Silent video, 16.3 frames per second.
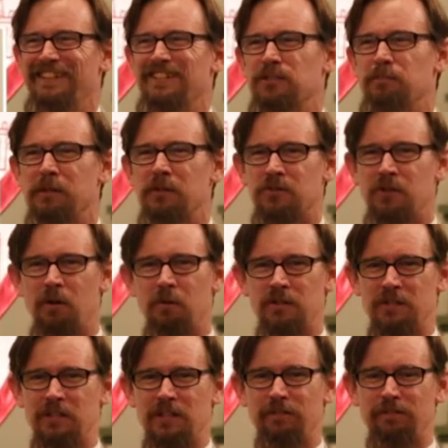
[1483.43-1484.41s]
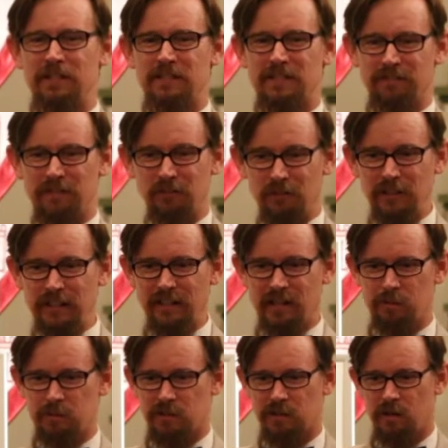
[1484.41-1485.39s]
So Meno's always on the defensive. It really
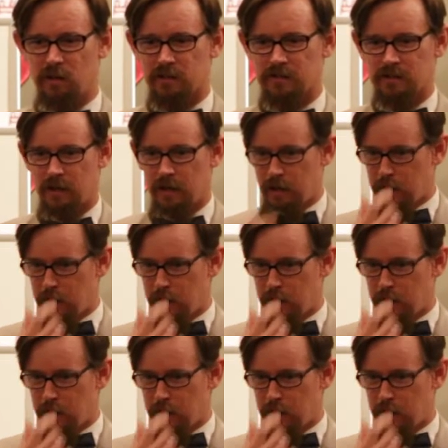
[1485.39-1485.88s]
comes across.